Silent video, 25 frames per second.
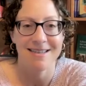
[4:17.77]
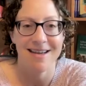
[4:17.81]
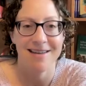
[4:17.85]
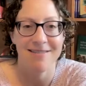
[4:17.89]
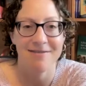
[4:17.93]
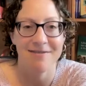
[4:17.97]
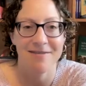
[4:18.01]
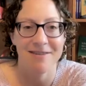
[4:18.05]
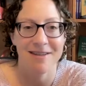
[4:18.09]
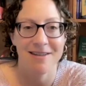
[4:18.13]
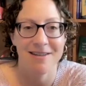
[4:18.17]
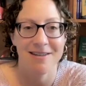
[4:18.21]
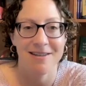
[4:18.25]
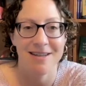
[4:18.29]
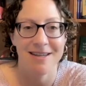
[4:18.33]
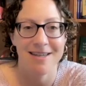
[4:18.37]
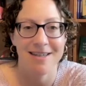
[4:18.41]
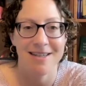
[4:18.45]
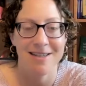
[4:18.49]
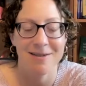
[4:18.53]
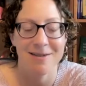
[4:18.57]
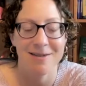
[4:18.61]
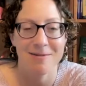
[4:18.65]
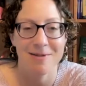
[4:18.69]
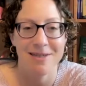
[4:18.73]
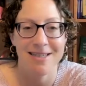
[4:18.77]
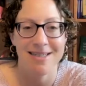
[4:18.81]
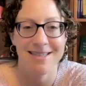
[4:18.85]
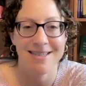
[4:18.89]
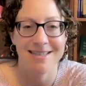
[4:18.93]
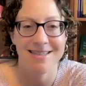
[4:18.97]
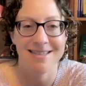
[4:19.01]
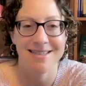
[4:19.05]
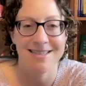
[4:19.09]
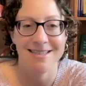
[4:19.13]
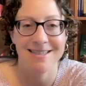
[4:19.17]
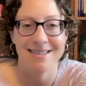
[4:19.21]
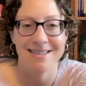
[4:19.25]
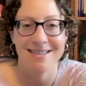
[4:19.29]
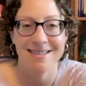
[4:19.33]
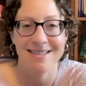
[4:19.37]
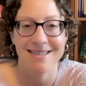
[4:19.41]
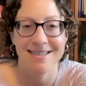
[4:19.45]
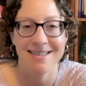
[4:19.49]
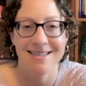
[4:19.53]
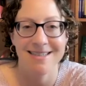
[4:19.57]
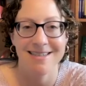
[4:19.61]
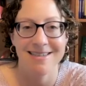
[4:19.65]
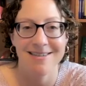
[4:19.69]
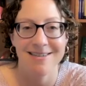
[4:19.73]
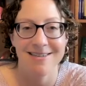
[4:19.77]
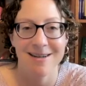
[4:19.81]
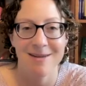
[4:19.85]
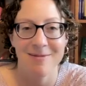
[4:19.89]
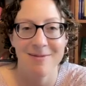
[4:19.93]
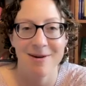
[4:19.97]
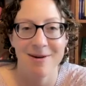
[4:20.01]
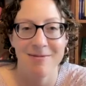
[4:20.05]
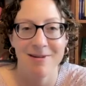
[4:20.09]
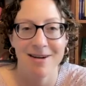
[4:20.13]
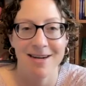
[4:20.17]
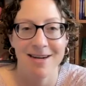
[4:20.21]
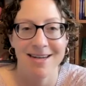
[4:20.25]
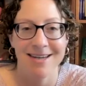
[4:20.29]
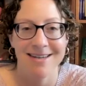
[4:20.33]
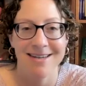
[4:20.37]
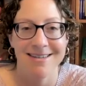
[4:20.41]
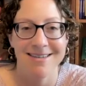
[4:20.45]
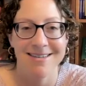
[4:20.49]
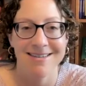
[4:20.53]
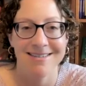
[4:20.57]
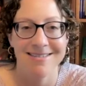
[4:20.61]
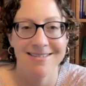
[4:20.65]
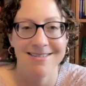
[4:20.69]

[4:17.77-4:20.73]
I feel like 2016. Am I right?